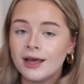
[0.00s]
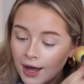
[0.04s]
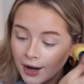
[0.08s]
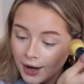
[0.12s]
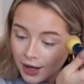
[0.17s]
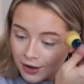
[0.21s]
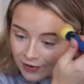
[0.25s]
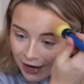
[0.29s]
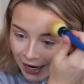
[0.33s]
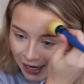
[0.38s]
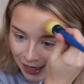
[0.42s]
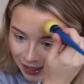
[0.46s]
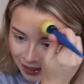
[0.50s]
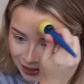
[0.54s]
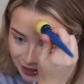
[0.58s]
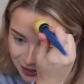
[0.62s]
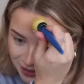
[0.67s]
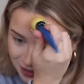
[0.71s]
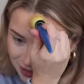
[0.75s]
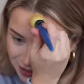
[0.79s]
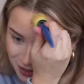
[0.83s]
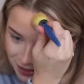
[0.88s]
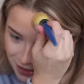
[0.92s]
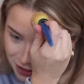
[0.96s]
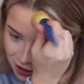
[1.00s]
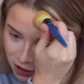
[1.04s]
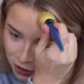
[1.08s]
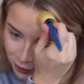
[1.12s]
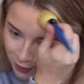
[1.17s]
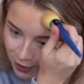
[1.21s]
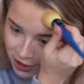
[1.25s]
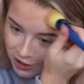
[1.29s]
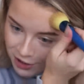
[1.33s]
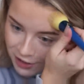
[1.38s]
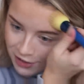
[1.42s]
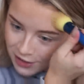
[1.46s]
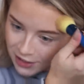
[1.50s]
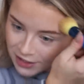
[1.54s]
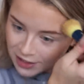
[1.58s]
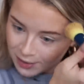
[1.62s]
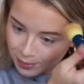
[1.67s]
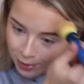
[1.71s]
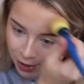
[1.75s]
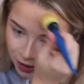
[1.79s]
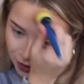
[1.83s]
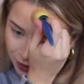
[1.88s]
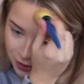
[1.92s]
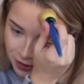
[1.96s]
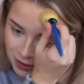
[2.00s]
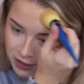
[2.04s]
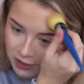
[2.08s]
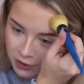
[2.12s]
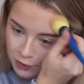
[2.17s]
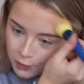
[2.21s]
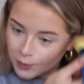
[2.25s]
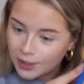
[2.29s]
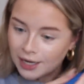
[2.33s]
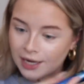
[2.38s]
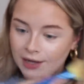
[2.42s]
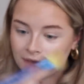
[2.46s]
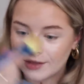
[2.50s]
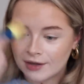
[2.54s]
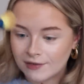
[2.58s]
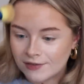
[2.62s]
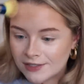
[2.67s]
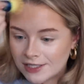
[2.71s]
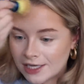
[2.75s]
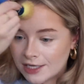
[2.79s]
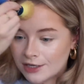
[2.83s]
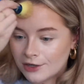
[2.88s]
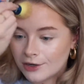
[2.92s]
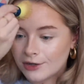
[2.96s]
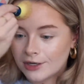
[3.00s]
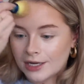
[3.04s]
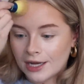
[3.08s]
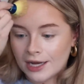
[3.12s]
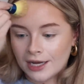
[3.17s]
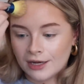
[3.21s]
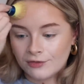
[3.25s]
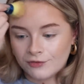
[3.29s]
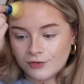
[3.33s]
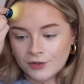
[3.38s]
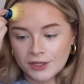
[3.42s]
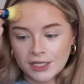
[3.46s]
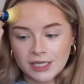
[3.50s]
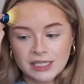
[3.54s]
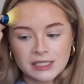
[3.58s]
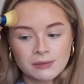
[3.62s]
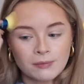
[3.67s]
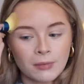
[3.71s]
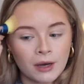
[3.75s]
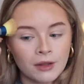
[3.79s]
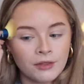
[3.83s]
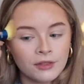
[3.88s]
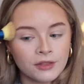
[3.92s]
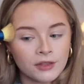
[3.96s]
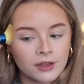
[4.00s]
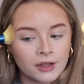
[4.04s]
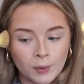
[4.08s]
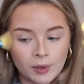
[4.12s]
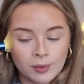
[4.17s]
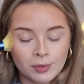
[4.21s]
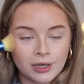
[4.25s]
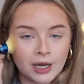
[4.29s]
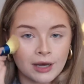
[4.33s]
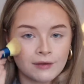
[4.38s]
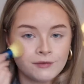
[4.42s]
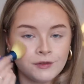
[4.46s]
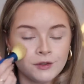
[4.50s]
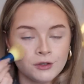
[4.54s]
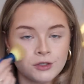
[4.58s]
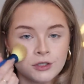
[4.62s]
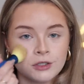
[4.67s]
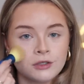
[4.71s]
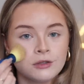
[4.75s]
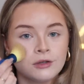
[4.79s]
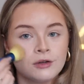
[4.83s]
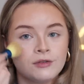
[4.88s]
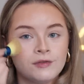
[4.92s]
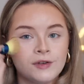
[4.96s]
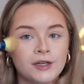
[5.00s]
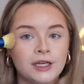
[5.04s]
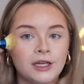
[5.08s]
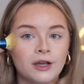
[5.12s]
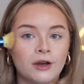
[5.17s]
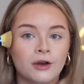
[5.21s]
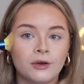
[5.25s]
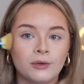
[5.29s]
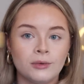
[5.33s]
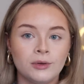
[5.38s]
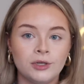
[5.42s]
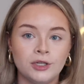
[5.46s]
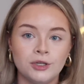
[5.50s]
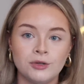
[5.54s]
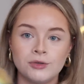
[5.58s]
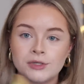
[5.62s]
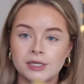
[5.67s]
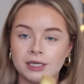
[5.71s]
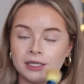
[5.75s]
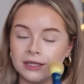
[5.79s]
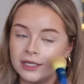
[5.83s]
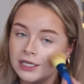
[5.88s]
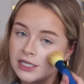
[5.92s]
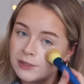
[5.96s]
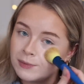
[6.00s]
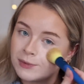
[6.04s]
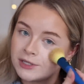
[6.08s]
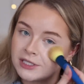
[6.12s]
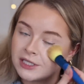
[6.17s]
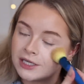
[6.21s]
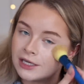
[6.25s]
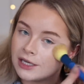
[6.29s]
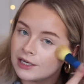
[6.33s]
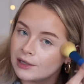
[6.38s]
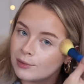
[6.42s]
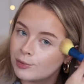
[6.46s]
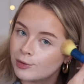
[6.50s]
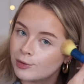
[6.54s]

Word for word: And I've had situations in the past where they've said, okay, for this month we would love you to do a video using this particular